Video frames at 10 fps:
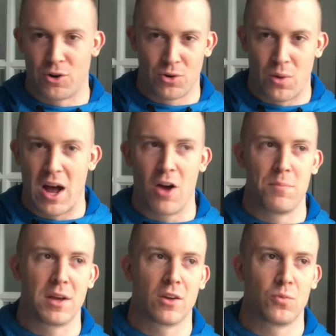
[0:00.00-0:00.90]
a while
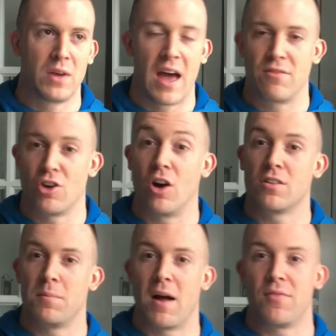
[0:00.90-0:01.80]
because we have talked
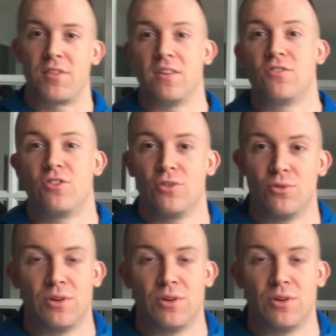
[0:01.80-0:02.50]
about these two